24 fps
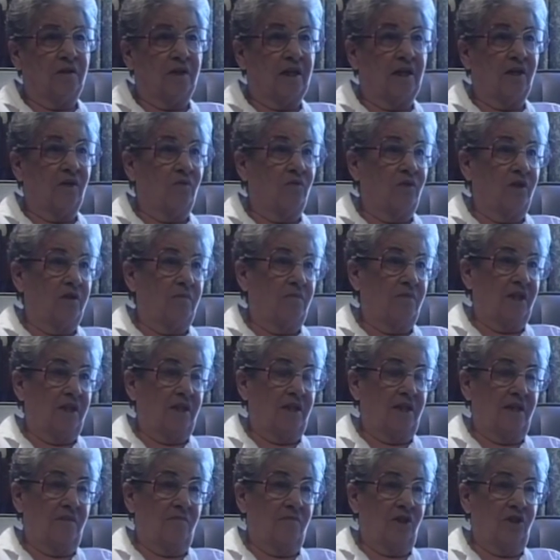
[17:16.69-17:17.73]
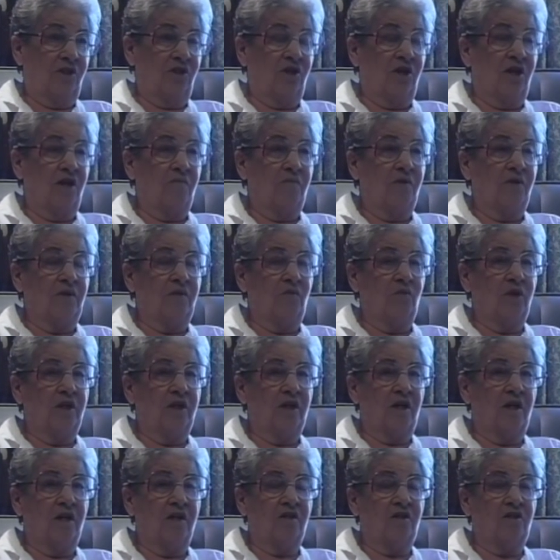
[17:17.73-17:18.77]
I don't know whether he made that much or not, but we
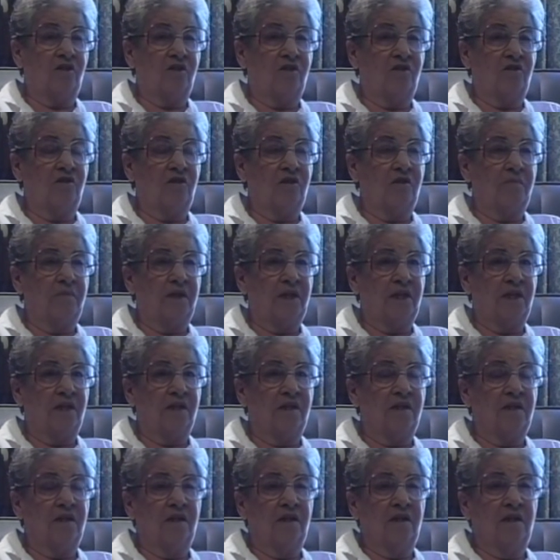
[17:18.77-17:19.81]
got a certain amount